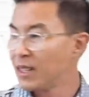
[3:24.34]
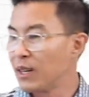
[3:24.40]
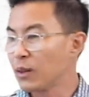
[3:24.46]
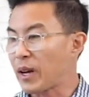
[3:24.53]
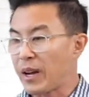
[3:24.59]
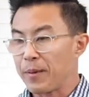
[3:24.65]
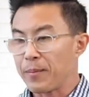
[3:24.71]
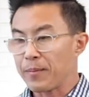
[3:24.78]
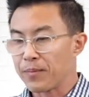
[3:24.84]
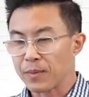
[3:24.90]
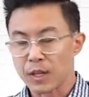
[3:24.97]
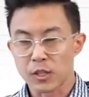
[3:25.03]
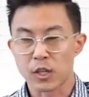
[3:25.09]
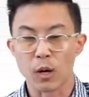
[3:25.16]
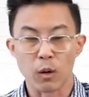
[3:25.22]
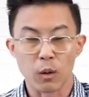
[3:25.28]
Okay,
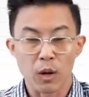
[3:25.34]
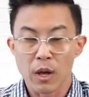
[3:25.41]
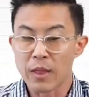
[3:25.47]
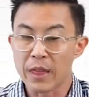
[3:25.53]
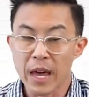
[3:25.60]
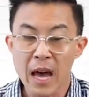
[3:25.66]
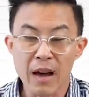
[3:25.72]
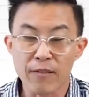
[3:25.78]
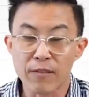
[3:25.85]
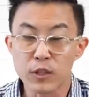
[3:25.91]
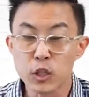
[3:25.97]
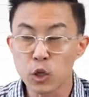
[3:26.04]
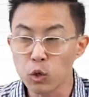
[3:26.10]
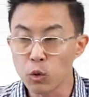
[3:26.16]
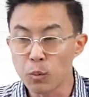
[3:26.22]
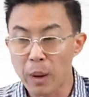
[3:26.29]
so they have
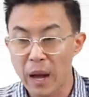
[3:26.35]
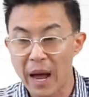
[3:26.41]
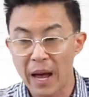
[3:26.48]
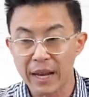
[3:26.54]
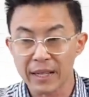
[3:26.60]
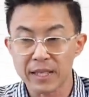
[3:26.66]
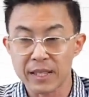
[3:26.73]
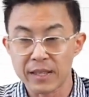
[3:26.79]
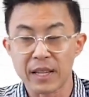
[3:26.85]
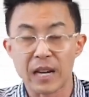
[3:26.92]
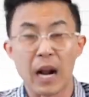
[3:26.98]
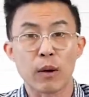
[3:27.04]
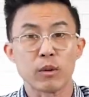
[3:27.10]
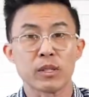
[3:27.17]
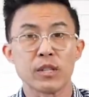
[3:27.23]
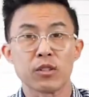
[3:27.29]
two bags that I
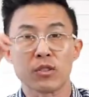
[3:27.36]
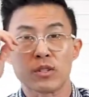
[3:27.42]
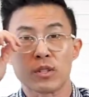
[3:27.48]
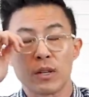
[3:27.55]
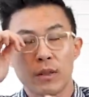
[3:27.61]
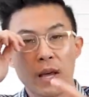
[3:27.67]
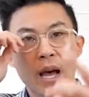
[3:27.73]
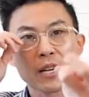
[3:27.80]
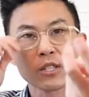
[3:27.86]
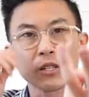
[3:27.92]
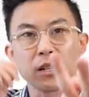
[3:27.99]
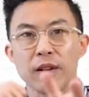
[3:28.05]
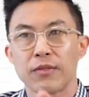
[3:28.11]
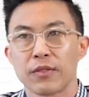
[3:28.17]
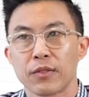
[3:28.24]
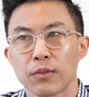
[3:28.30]
was interested. They
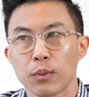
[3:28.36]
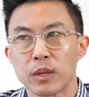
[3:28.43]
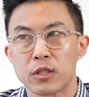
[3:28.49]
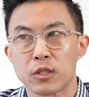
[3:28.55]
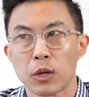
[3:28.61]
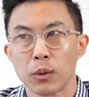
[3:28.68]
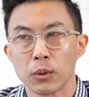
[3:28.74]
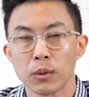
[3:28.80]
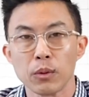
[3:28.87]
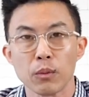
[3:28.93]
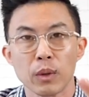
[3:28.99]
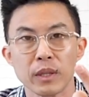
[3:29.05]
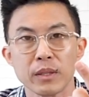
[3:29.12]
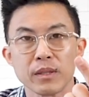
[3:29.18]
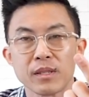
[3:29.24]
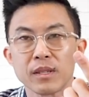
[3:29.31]
actually have three total.
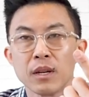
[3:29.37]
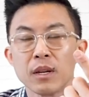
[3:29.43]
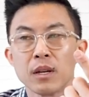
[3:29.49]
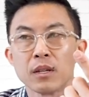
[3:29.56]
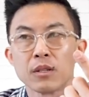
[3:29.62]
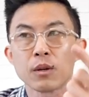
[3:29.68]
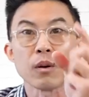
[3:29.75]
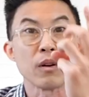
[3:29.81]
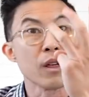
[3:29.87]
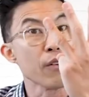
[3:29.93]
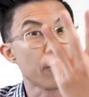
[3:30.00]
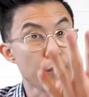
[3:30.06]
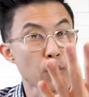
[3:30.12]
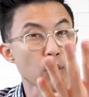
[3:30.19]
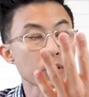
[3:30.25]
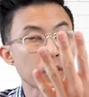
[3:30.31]
One's, sorry, they have
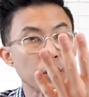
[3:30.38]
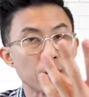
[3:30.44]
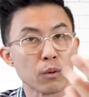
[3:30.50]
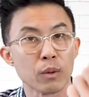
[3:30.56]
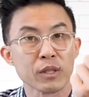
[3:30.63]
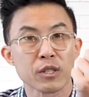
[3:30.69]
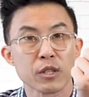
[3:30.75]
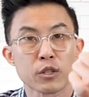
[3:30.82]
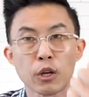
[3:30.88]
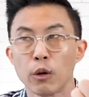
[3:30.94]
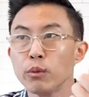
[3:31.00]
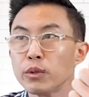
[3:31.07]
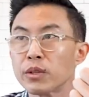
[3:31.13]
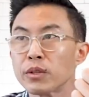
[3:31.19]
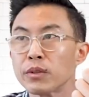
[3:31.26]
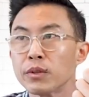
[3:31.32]
four total. One's a
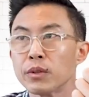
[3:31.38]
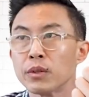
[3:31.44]
tote.